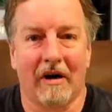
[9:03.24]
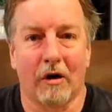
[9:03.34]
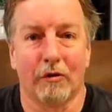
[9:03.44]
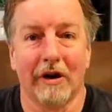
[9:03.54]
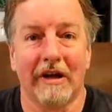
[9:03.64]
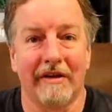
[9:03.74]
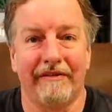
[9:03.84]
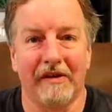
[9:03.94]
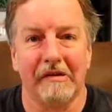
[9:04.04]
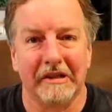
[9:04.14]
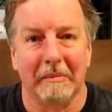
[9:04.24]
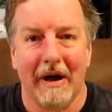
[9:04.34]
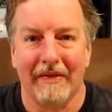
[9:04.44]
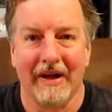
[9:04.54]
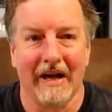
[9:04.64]
are really confused
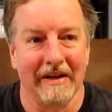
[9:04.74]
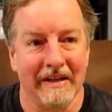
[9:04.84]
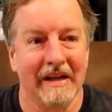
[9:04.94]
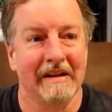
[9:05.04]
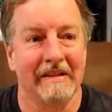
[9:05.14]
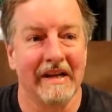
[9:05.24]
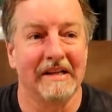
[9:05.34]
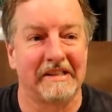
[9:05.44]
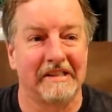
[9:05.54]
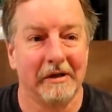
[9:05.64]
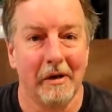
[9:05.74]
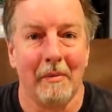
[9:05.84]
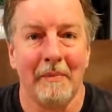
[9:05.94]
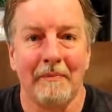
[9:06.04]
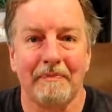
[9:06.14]
about that. They, they
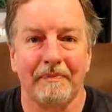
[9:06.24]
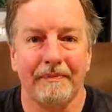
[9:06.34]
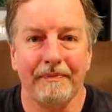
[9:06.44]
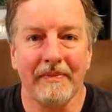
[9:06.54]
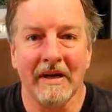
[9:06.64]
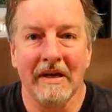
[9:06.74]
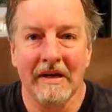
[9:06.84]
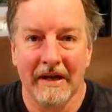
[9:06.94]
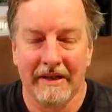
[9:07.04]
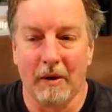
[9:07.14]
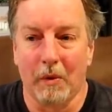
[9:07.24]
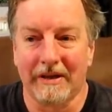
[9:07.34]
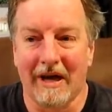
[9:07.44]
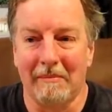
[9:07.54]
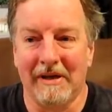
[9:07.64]
assume that
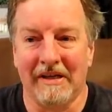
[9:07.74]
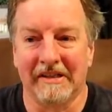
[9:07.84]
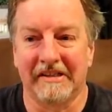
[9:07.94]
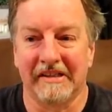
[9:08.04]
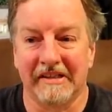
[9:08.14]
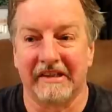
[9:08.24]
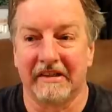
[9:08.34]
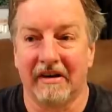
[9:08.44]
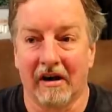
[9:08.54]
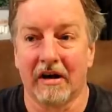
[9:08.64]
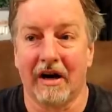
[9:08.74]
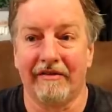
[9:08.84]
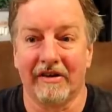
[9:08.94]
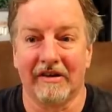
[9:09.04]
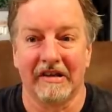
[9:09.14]
what that means is that our
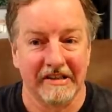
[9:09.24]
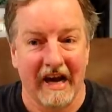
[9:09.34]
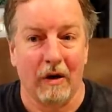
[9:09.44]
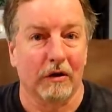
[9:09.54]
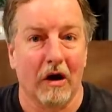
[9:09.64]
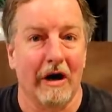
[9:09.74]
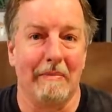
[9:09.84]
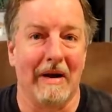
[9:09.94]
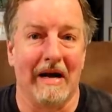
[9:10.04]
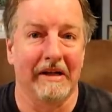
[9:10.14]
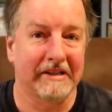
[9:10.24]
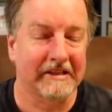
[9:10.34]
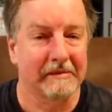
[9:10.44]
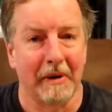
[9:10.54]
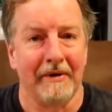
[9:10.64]
governor has outlawed
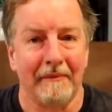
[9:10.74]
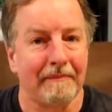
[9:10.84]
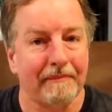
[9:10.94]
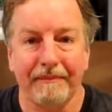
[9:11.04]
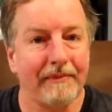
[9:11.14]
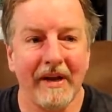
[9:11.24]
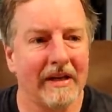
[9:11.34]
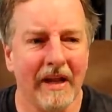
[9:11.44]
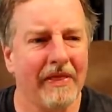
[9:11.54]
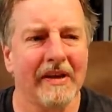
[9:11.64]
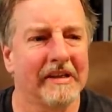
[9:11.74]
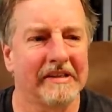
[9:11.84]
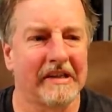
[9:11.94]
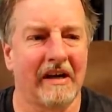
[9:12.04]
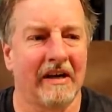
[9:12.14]
masks, but nothing
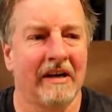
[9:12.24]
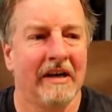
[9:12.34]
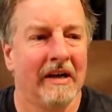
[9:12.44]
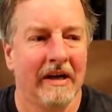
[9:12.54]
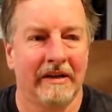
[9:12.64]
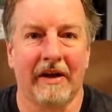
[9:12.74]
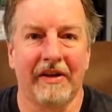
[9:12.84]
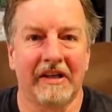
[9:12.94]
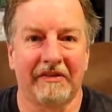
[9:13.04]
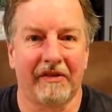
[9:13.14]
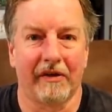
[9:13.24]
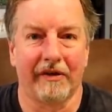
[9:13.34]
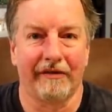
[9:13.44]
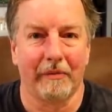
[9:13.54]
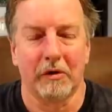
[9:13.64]
is, uh, nothing is
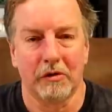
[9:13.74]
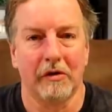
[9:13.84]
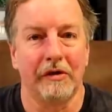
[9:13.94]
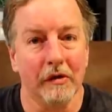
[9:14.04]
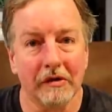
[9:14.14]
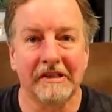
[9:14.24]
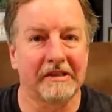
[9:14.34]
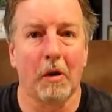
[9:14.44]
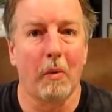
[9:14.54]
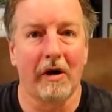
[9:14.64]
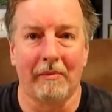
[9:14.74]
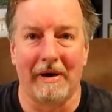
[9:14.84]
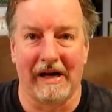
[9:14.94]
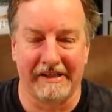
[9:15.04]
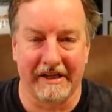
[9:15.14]
further from the truth. You can still wear a
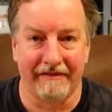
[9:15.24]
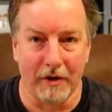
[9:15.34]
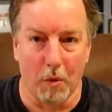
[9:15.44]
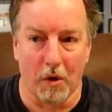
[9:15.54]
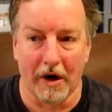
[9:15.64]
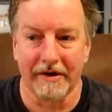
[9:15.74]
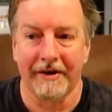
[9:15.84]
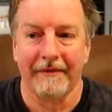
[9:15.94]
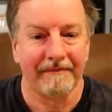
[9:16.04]
mask if you want